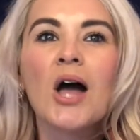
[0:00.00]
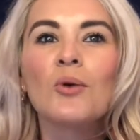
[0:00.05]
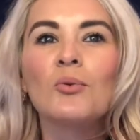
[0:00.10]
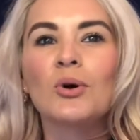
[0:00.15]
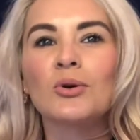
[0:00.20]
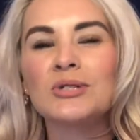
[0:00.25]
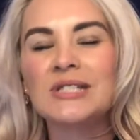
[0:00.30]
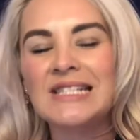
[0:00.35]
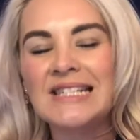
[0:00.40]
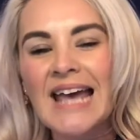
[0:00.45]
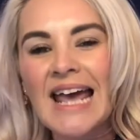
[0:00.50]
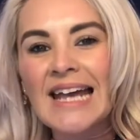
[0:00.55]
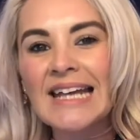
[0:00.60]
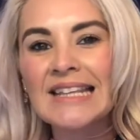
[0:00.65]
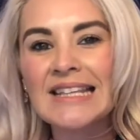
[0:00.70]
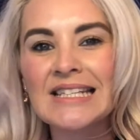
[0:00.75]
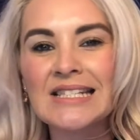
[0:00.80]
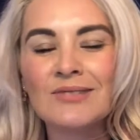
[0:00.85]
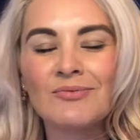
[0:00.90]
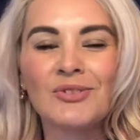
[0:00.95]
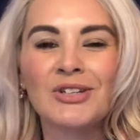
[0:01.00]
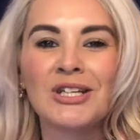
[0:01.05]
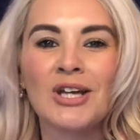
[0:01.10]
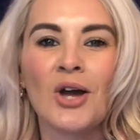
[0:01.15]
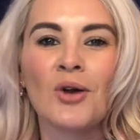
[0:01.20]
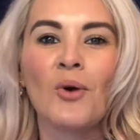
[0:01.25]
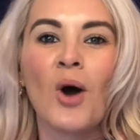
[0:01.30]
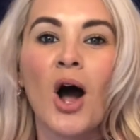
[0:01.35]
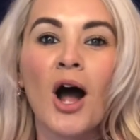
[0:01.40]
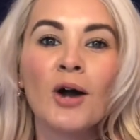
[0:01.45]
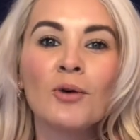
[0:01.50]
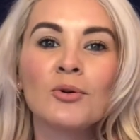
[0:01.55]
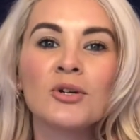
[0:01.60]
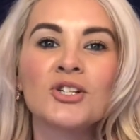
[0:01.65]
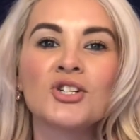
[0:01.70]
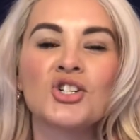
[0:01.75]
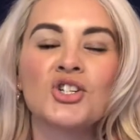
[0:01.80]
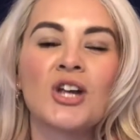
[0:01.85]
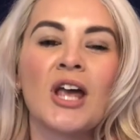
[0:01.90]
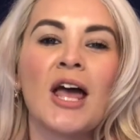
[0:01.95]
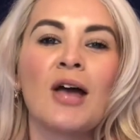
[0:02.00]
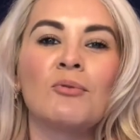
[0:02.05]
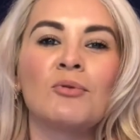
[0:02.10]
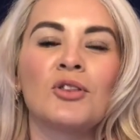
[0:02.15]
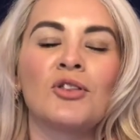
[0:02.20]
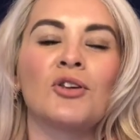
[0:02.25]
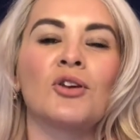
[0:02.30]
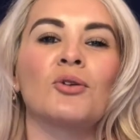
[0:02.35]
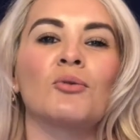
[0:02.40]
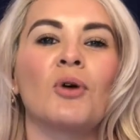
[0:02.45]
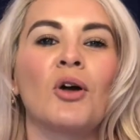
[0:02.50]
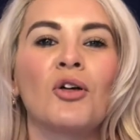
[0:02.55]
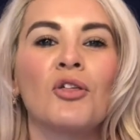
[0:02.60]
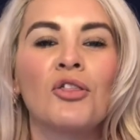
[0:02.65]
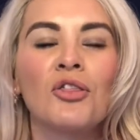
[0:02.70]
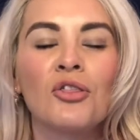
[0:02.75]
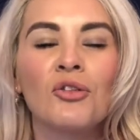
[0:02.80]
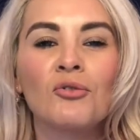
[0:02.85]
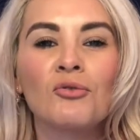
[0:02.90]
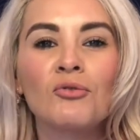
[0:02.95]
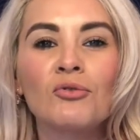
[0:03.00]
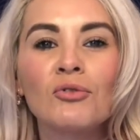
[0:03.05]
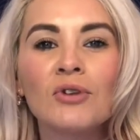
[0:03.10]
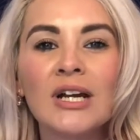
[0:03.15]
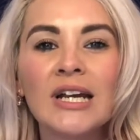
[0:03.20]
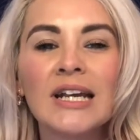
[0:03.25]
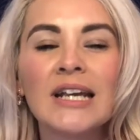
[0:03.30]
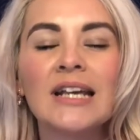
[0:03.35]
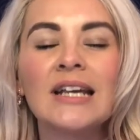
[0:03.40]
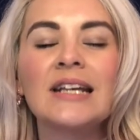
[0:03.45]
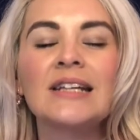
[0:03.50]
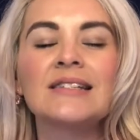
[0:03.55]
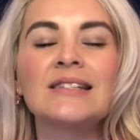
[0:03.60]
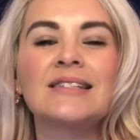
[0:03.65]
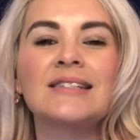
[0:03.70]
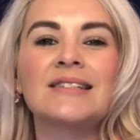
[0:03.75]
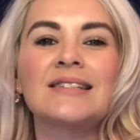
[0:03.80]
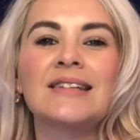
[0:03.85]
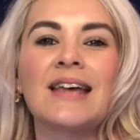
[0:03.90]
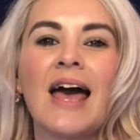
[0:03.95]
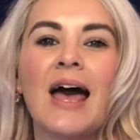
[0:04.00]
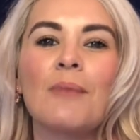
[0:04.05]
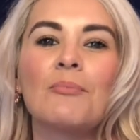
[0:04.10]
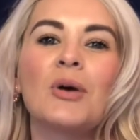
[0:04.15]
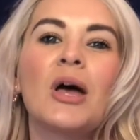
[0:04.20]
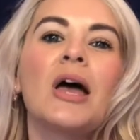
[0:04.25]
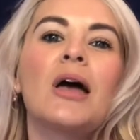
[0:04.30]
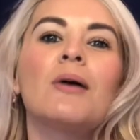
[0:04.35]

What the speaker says: Well, today in this video, I want to share with you a 3-step